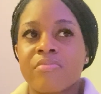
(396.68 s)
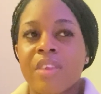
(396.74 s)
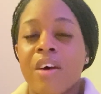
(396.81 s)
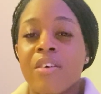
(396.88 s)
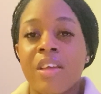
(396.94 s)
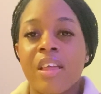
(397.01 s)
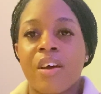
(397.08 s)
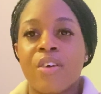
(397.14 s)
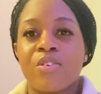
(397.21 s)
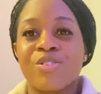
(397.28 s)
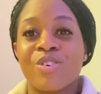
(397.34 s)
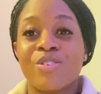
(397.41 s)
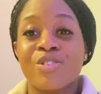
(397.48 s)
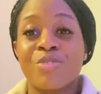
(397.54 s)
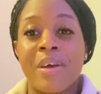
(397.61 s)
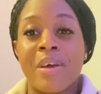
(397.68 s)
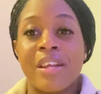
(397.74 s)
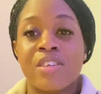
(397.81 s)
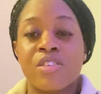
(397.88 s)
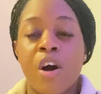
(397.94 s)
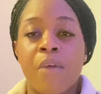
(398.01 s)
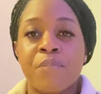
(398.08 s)
oh yeah, that goes on to my
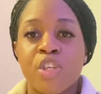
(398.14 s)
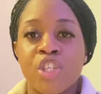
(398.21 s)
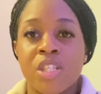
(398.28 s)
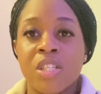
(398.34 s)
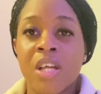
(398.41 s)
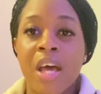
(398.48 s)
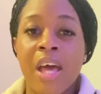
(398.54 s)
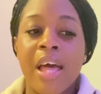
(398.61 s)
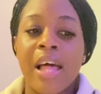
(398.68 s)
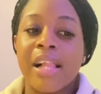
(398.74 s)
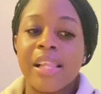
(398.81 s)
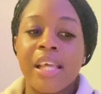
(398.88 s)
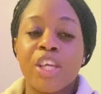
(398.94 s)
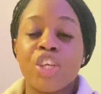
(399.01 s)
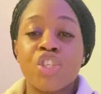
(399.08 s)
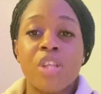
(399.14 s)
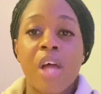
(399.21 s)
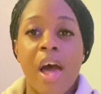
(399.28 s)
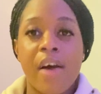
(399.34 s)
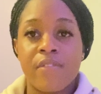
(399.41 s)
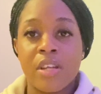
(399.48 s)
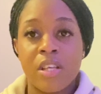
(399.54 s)
next option. Like, you should
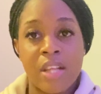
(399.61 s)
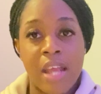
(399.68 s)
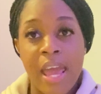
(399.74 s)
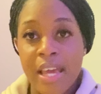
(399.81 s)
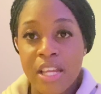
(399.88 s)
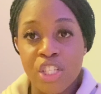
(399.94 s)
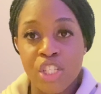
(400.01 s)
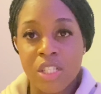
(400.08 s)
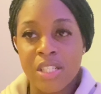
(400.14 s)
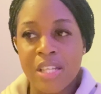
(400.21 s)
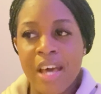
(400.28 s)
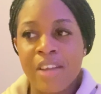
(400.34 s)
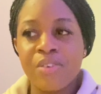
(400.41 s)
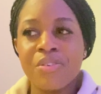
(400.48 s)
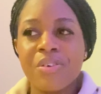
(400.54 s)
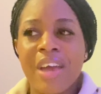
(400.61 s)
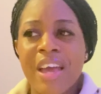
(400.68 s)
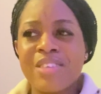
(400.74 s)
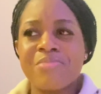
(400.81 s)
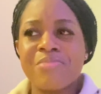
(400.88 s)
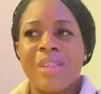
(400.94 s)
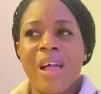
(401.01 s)
have an agent. I know you guys
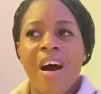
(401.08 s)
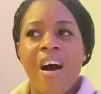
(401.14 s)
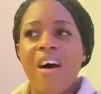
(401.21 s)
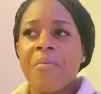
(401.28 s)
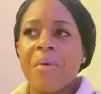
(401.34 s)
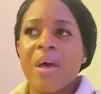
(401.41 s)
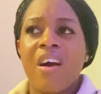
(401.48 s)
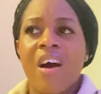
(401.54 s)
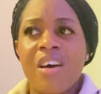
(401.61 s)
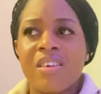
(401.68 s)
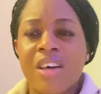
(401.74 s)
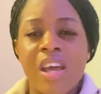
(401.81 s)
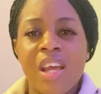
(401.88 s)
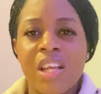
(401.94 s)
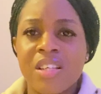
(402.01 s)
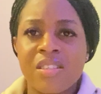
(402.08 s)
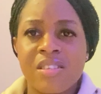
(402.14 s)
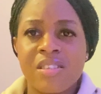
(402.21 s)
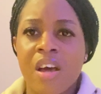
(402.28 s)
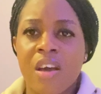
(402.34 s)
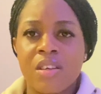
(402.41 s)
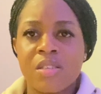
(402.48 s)
will be like, oh my god, an agent is
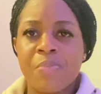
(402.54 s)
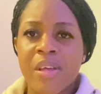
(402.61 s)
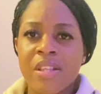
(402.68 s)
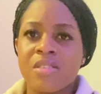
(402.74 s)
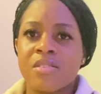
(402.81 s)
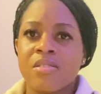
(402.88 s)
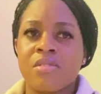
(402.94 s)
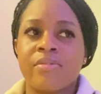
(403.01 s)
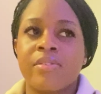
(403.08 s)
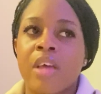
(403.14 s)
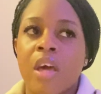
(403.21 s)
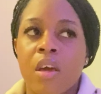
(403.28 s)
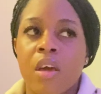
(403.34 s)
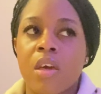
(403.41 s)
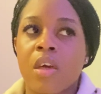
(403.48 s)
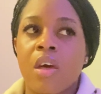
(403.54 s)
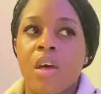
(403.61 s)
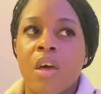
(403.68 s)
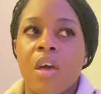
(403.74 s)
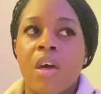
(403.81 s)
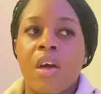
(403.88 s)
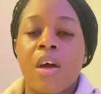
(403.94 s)
like expensive. Like,
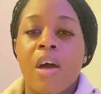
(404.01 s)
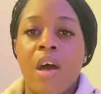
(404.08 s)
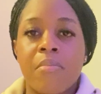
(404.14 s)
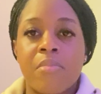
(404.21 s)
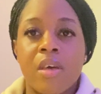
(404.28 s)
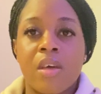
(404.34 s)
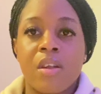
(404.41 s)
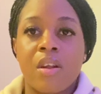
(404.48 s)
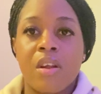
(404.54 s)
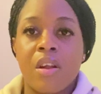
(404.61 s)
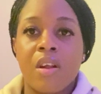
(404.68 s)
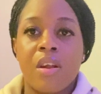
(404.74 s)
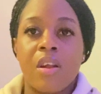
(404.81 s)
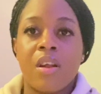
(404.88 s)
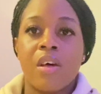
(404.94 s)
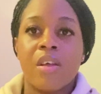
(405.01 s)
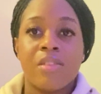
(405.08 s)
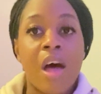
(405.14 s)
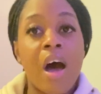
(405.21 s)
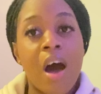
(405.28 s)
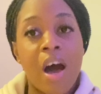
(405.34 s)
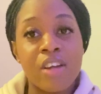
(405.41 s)
I mean,
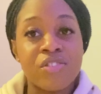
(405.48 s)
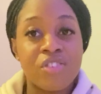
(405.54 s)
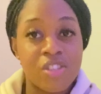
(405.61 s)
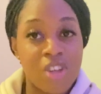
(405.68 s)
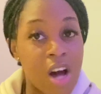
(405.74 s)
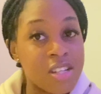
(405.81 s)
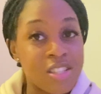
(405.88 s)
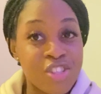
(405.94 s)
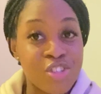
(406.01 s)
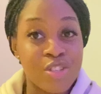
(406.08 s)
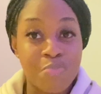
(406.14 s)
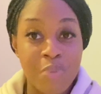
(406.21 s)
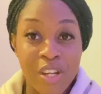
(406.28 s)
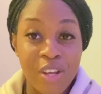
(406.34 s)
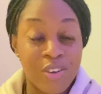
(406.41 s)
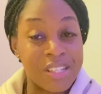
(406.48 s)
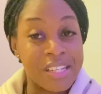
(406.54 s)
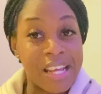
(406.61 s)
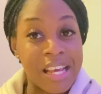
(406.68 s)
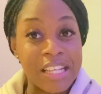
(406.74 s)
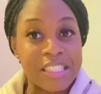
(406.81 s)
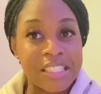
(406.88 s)
that $100 you're spending on an
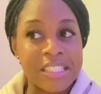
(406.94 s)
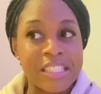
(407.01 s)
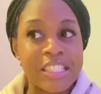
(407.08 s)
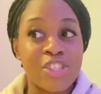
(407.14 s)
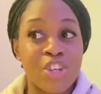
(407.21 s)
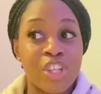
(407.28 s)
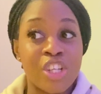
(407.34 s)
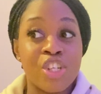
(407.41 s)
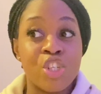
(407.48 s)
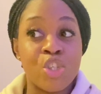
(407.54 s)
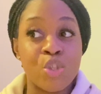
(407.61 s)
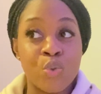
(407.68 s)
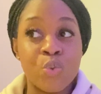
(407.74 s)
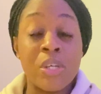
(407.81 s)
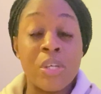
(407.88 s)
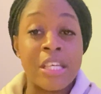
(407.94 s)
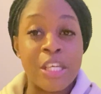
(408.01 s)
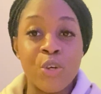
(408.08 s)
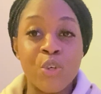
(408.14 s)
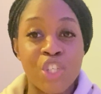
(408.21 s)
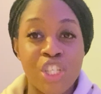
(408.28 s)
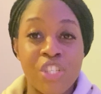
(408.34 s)
agent, he
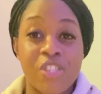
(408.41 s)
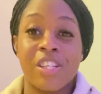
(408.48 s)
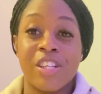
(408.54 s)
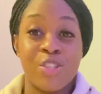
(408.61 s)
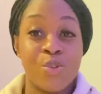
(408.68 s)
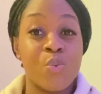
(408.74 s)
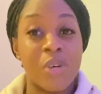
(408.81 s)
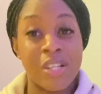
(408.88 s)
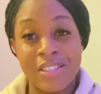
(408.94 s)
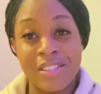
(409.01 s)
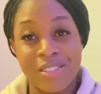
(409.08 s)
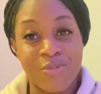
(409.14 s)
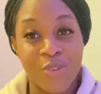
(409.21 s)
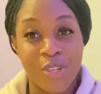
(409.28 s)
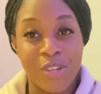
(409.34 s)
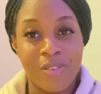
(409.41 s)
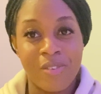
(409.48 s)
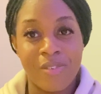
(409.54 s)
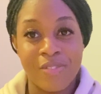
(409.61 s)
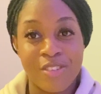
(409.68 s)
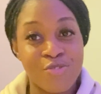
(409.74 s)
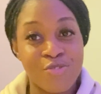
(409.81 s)
or she's gonna do wonders for you,